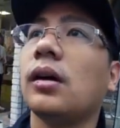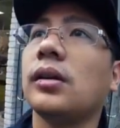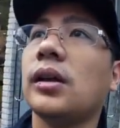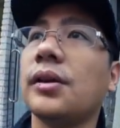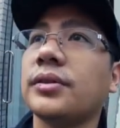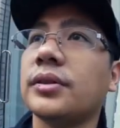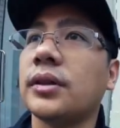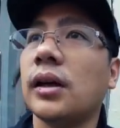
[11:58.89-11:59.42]

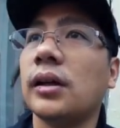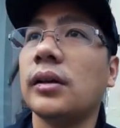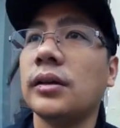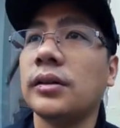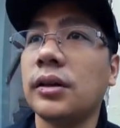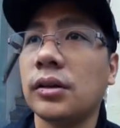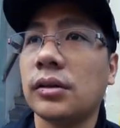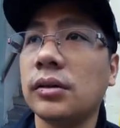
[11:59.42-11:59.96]
lifestyle
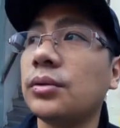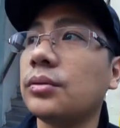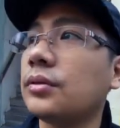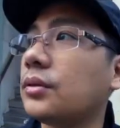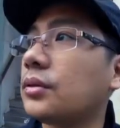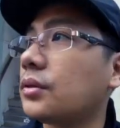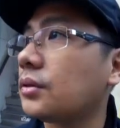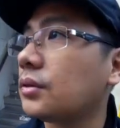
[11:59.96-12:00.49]
and their
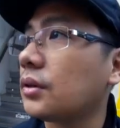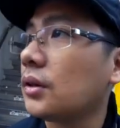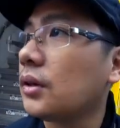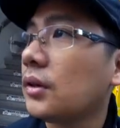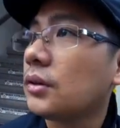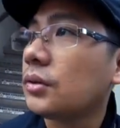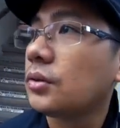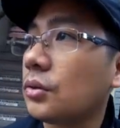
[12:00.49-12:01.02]
clothes.
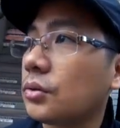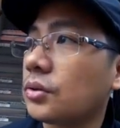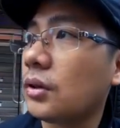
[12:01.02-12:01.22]
So